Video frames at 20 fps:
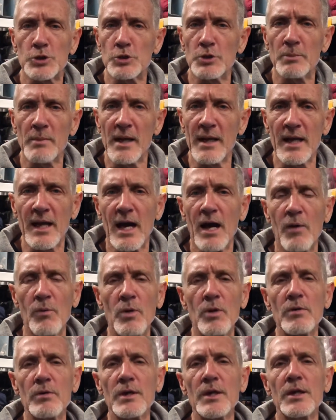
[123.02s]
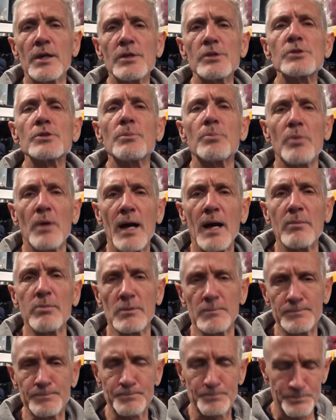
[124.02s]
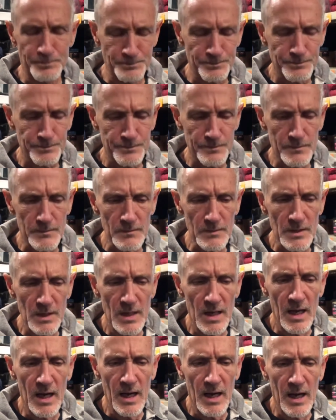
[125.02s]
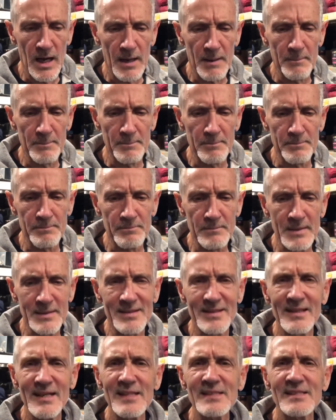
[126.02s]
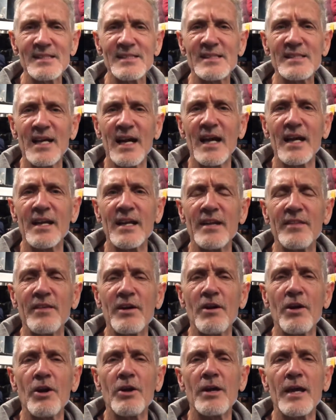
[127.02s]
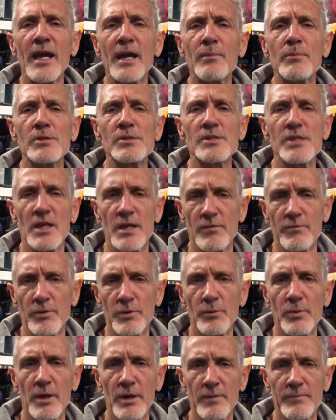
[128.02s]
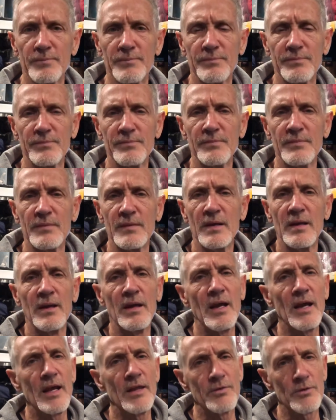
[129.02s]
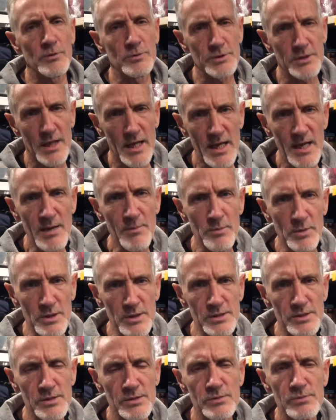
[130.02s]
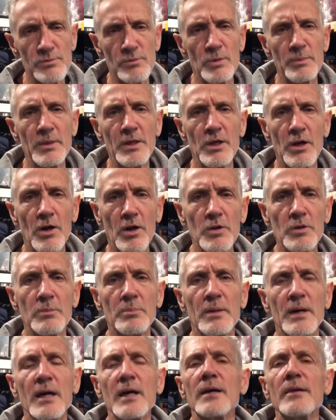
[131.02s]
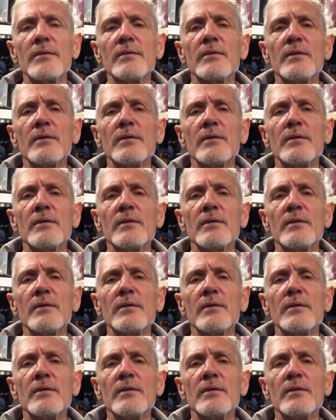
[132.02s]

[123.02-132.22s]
him anyhow. Well, here's the problem. In today's society, there are cameras everywhere. And those cameras will be called upon